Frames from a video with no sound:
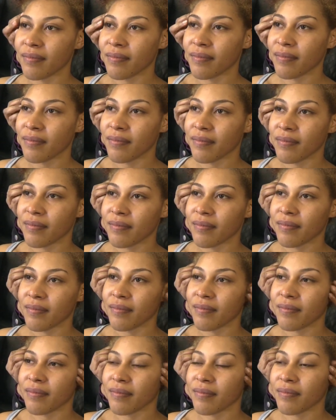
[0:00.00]

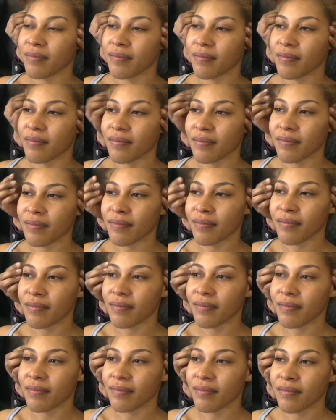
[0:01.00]

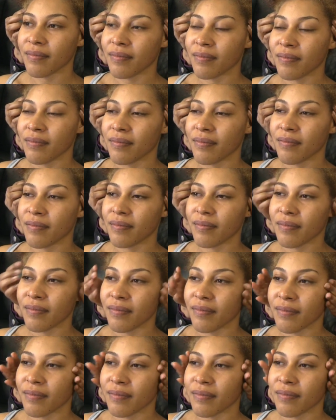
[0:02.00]

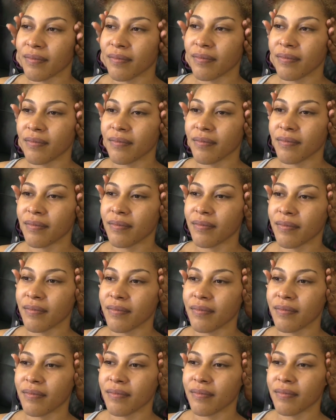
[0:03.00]

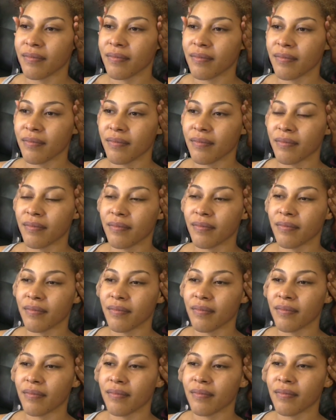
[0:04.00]

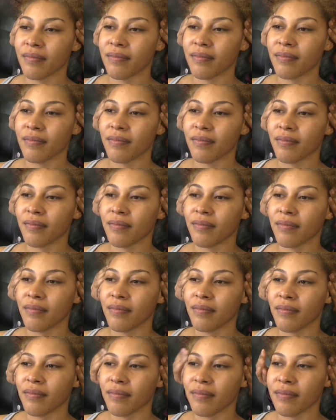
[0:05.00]

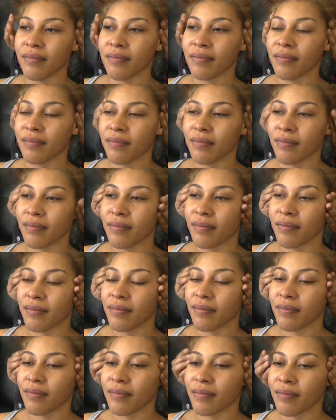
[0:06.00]

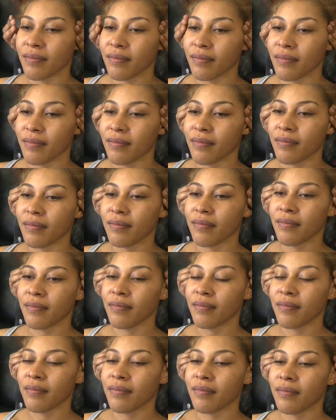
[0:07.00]
(not speaking)